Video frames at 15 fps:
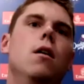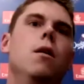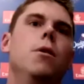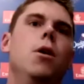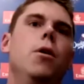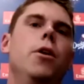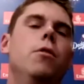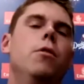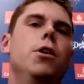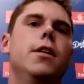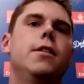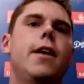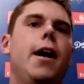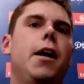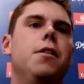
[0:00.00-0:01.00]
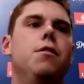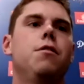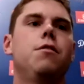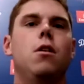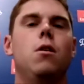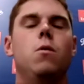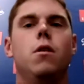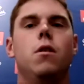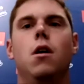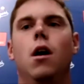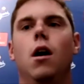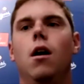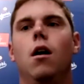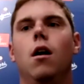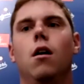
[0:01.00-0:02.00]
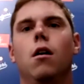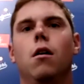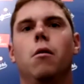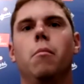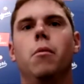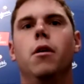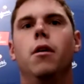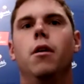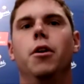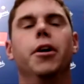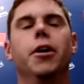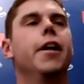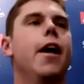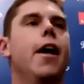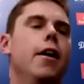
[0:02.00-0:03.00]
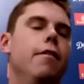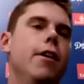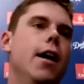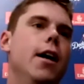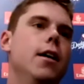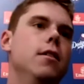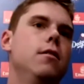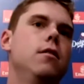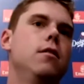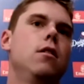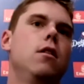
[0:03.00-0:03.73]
you know, they're really attacking the zone. Um, they're getting ahead of guys,